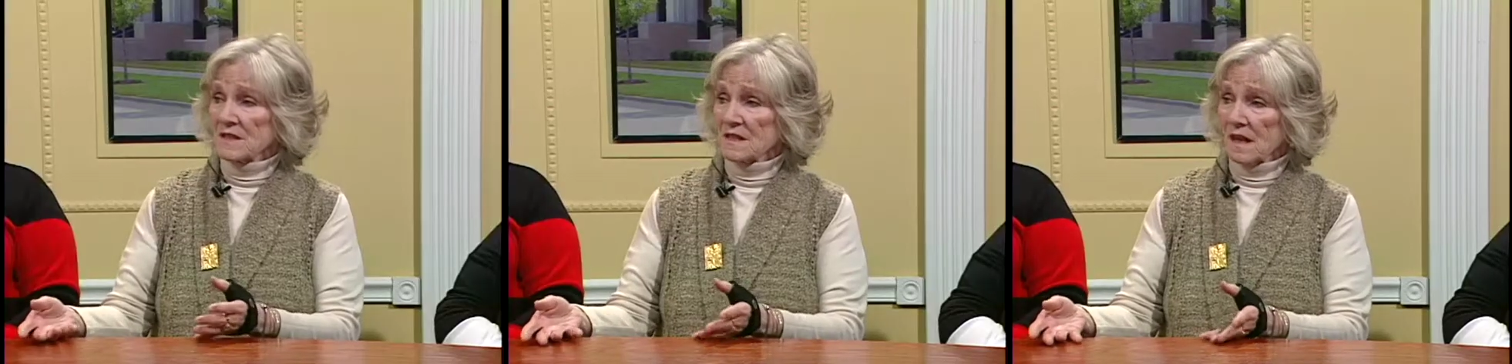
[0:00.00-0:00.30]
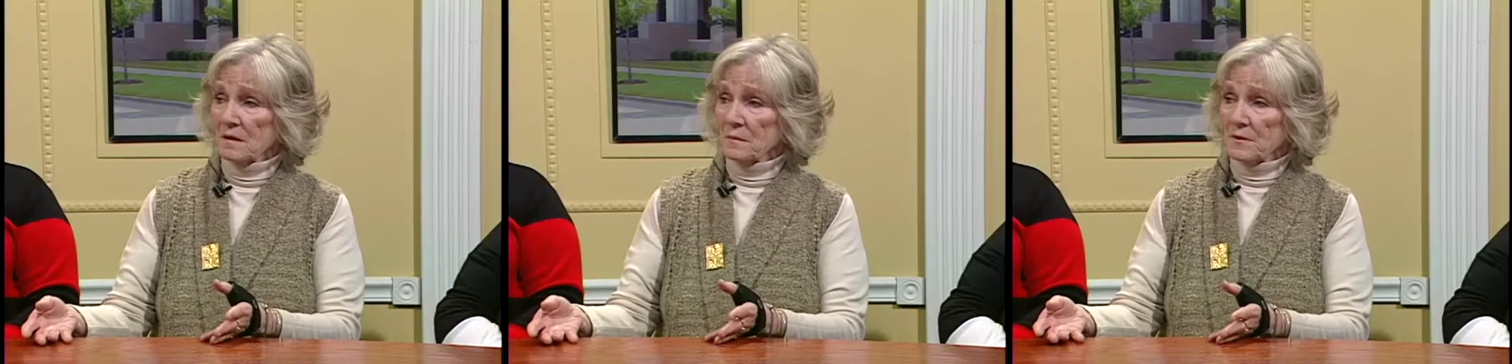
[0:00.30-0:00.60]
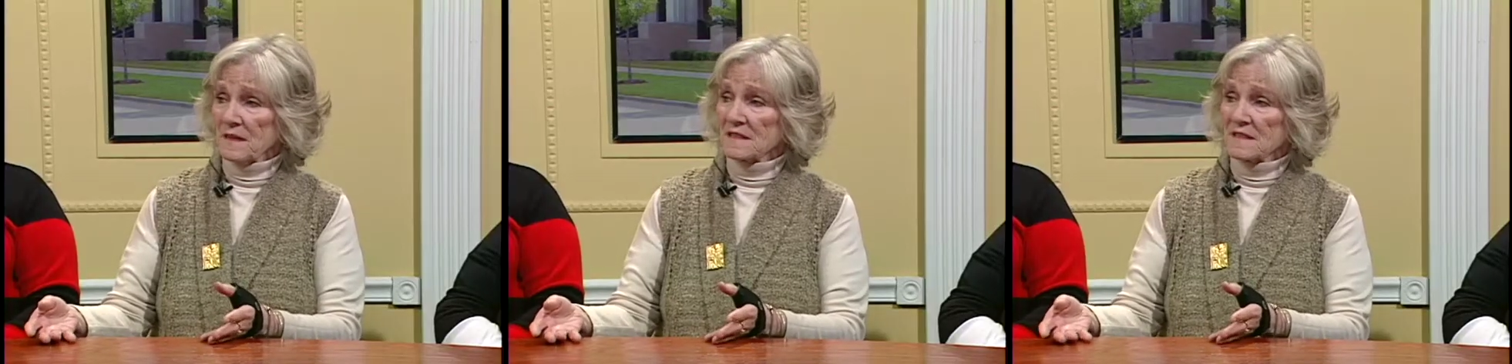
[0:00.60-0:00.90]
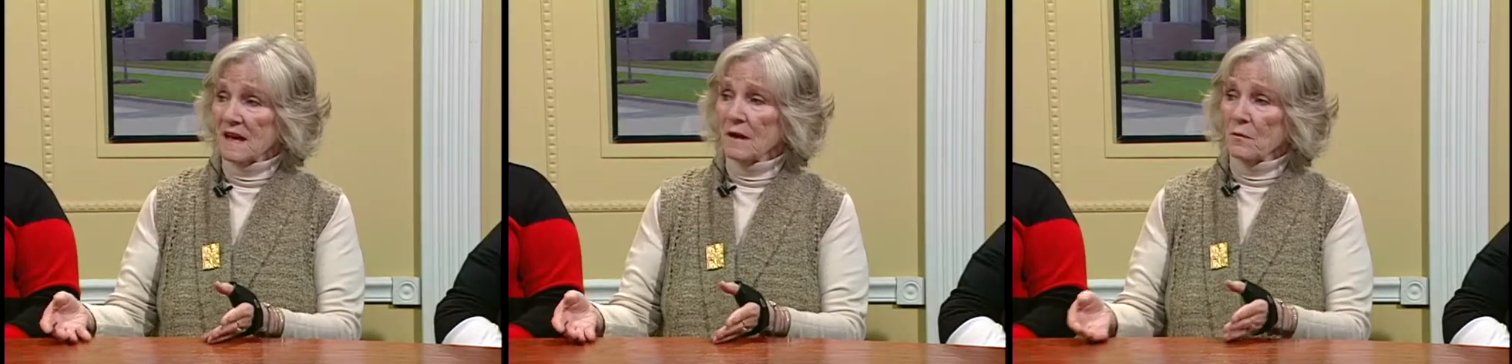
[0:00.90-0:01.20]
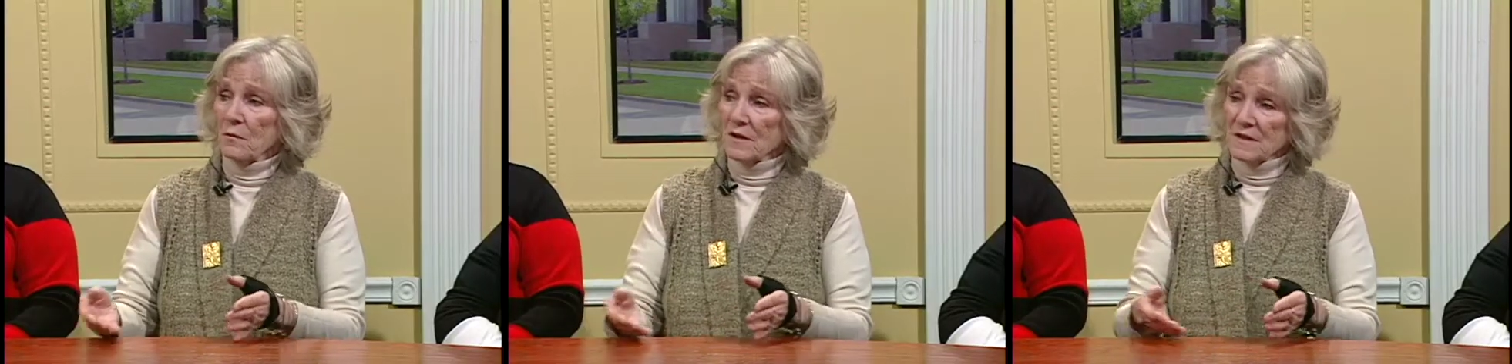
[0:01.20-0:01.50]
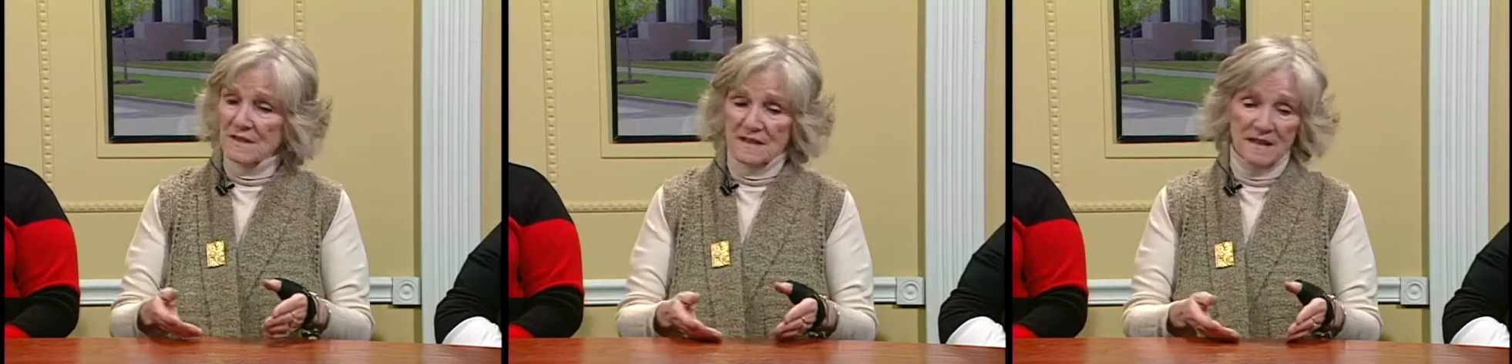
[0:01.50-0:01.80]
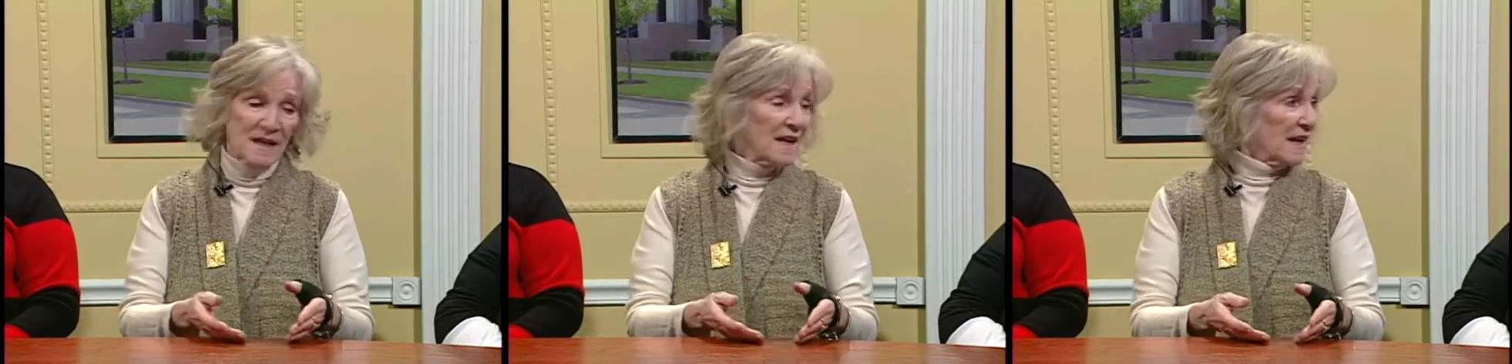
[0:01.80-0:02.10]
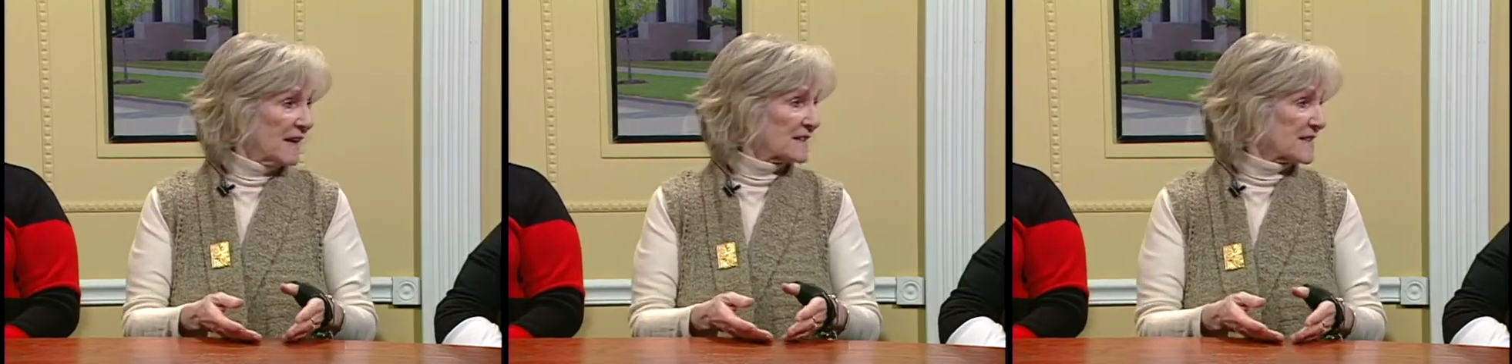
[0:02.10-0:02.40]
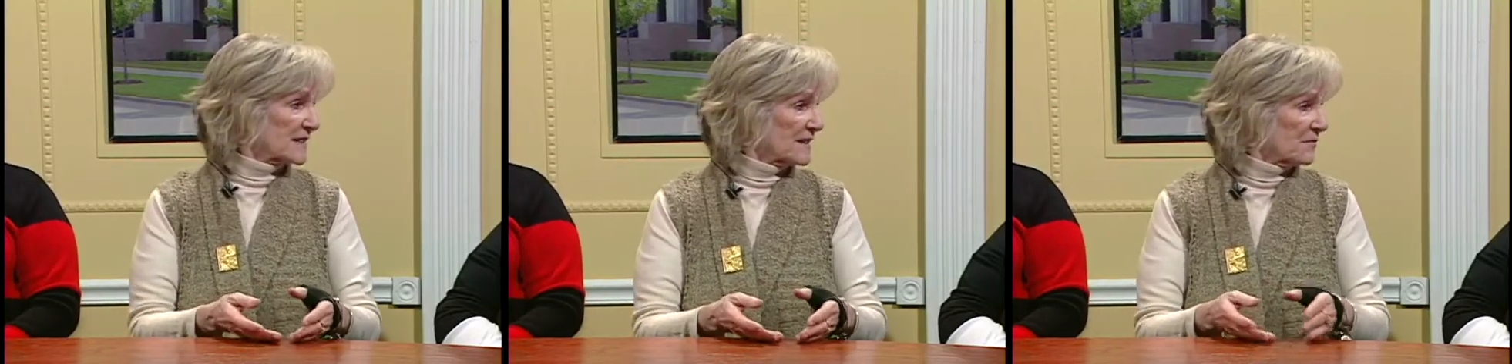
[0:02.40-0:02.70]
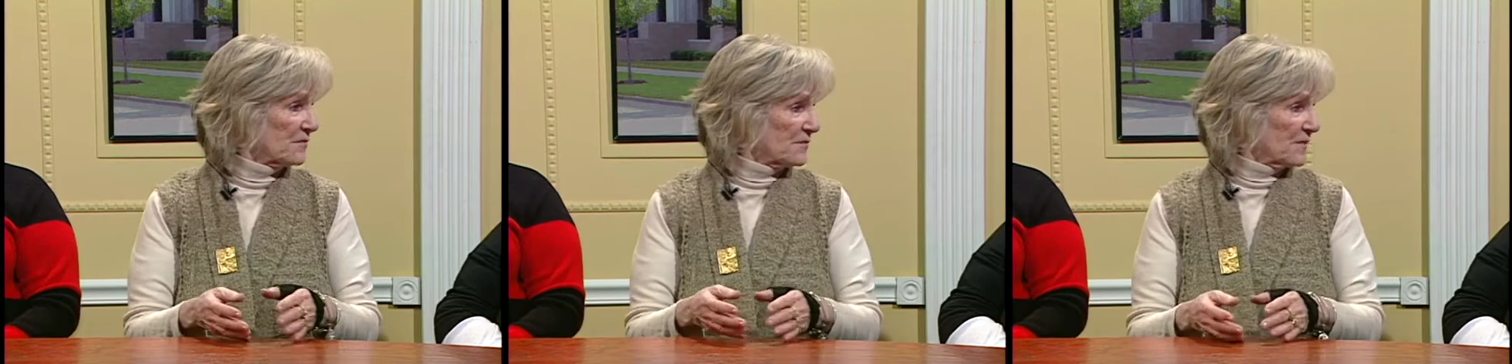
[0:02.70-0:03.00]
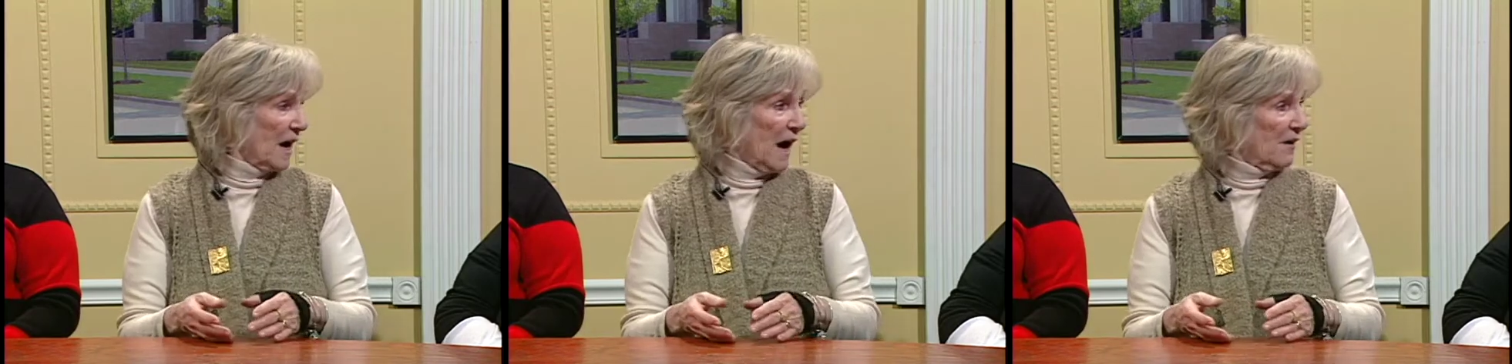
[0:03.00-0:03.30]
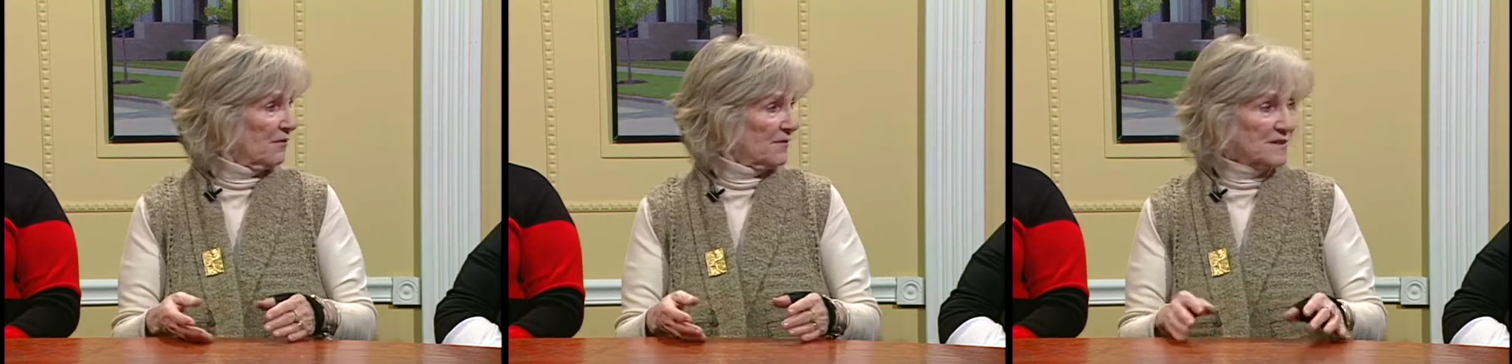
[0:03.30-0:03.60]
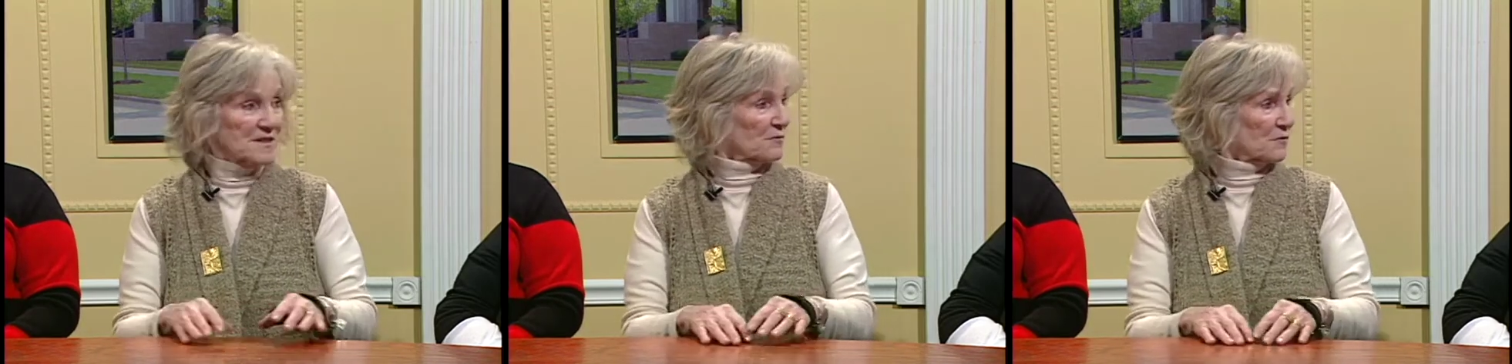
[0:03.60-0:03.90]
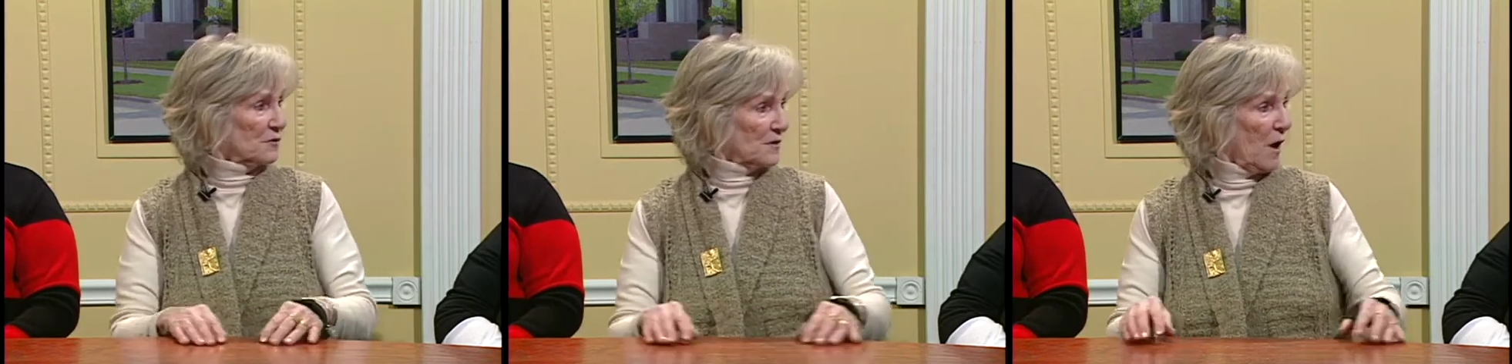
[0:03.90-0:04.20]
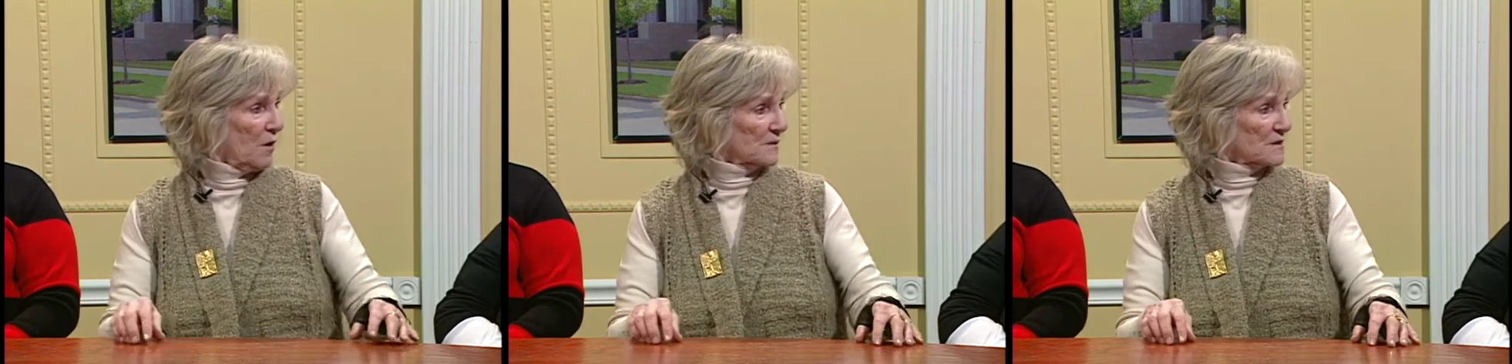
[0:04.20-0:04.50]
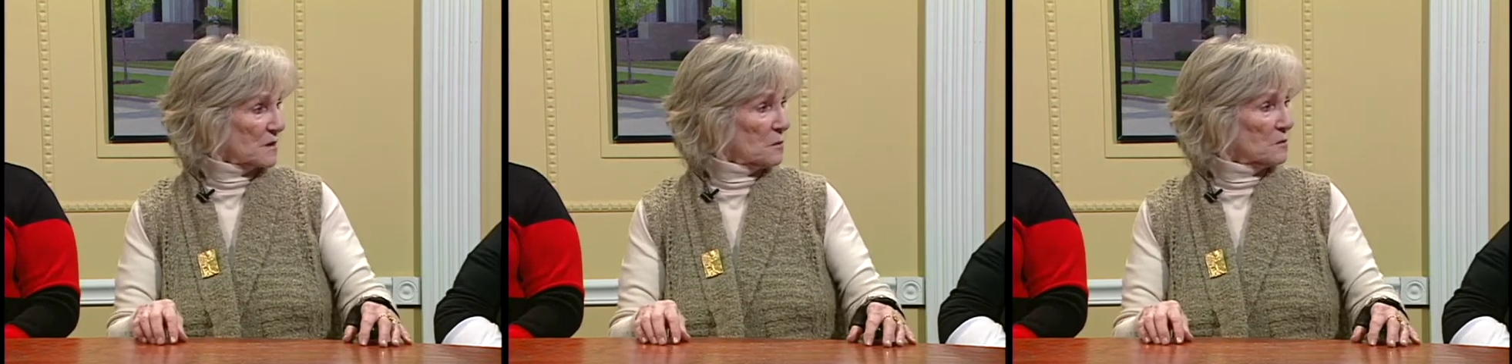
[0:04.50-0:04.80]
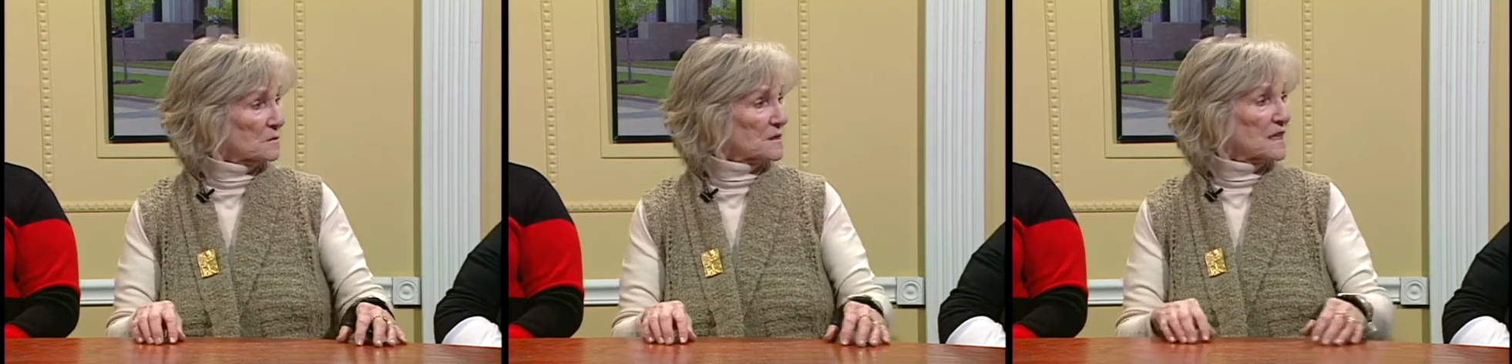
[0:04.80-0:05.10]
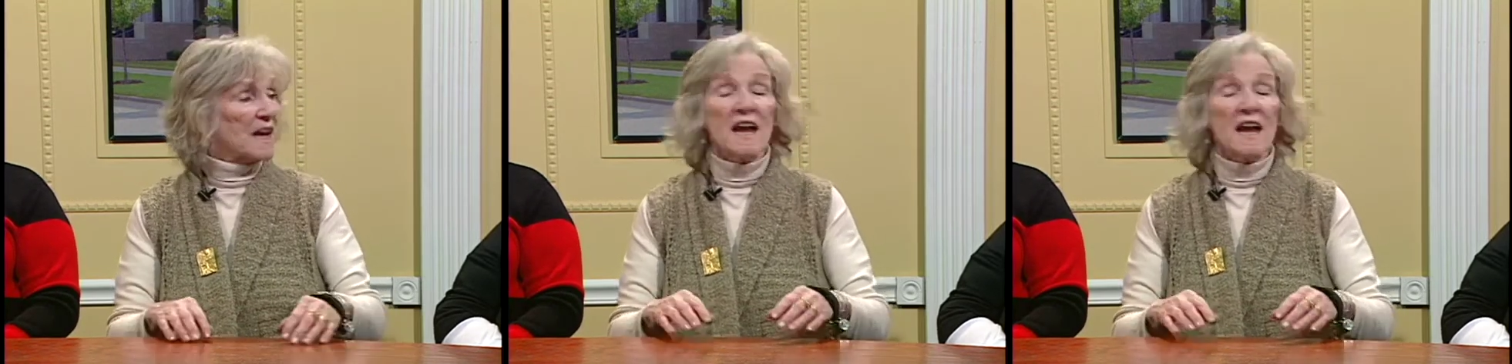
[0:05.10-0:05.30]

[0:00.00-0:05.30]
celebrates that, whereas it's the Feast of Good All Souls.